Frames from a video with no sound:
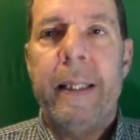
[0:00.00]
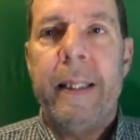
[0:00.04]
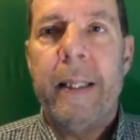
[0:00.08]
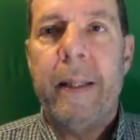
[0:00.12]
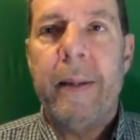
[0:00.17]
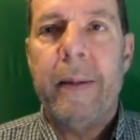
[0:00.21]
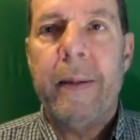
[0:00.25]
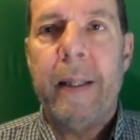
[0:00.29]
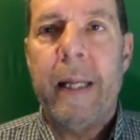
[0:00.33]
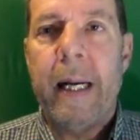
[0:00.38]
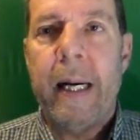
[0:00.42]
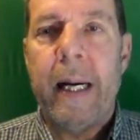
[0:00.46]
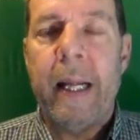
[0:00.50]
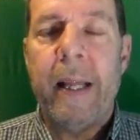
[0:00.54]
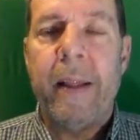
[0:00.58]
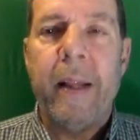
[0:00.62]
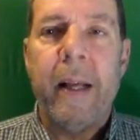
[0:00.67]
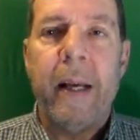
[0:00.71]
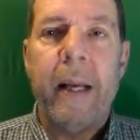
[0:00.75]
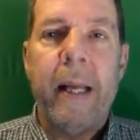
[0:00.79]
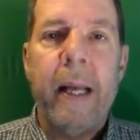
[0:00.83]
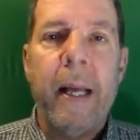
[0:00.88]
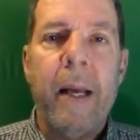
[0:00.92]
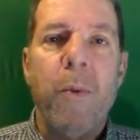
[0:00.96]

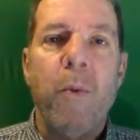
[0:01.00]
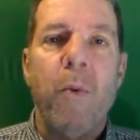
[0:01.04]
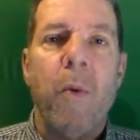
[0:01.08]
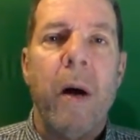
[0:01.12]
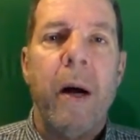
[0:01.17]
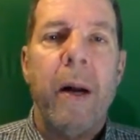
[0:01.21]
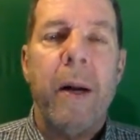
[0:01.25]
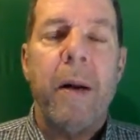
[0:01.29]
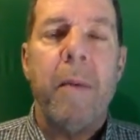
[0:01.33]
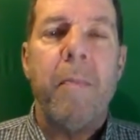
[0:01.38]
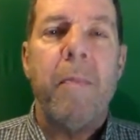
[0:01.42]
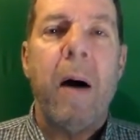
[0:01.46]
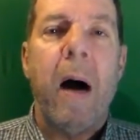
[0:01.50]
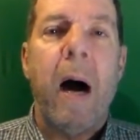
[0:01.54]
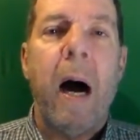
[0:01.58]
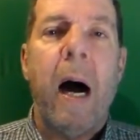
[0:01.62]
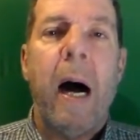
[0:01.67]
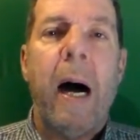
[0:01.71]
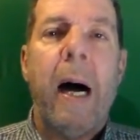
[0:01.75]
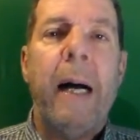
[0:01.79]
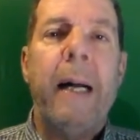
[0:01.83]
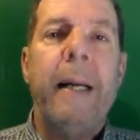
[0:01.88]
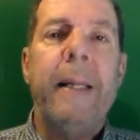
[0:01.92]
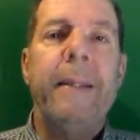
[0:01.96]
anything he wanted to
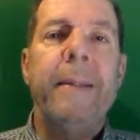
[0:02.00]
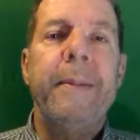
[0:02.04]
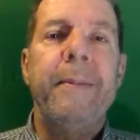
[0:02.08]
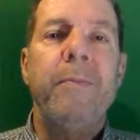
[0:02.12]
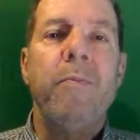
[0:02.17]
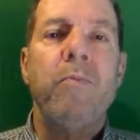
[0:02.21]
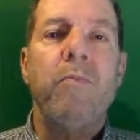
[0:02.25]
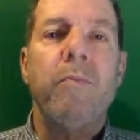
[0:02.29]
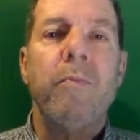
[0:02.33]
buy.